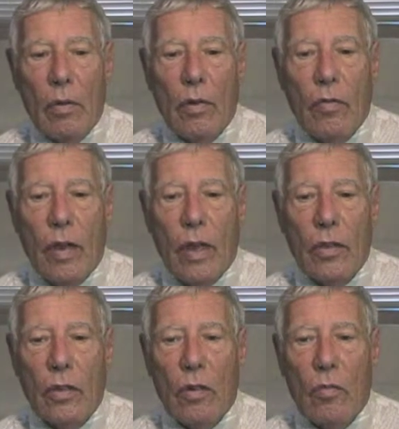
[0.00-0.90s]
when you
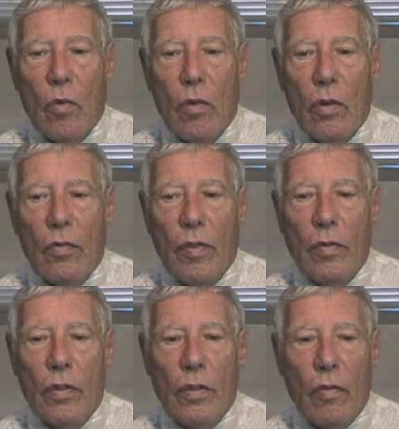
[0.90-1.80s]
fasted and mourned the
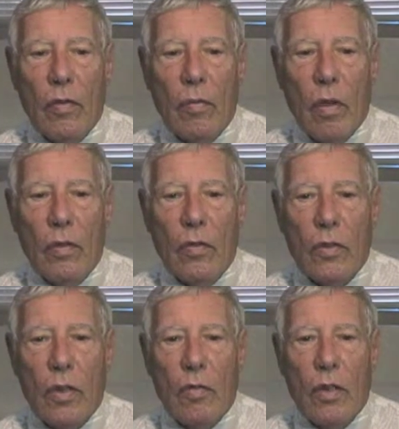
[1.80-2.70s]
5th and 7th months for
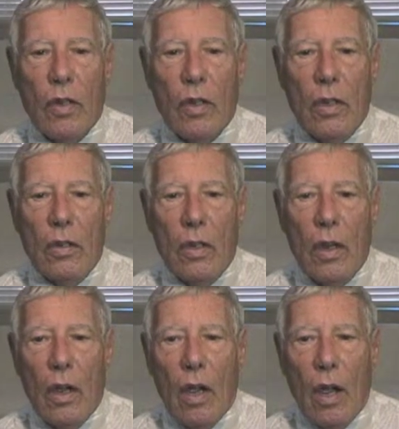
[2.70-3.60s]
70 years,
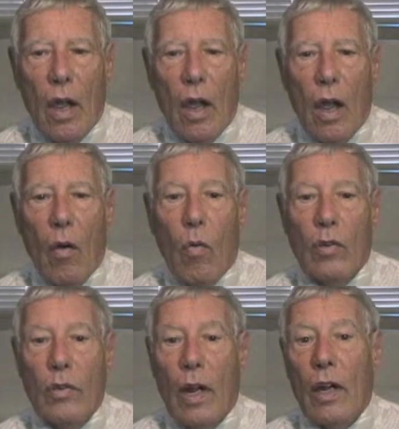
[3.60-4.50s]

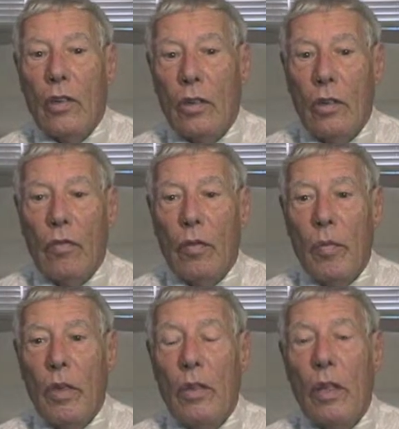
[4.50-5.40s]
was it actually for
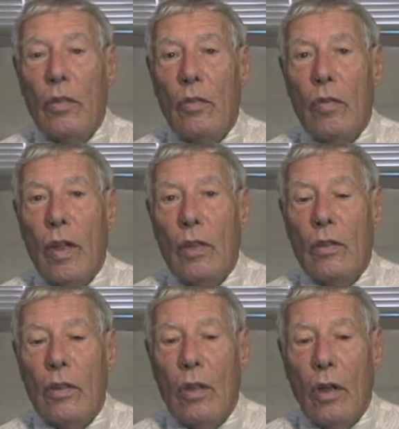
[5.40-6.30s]
me that you
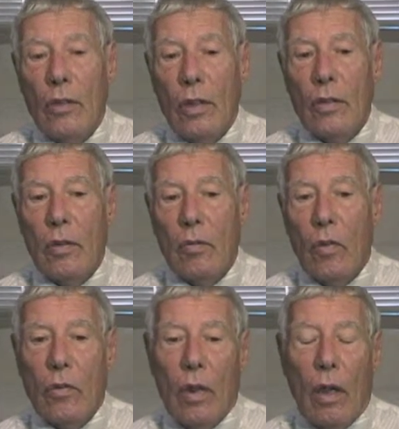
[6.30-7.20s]
fasted? God says to them, of
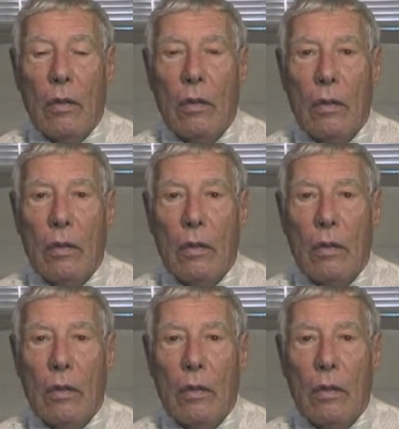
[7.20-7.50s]
course not.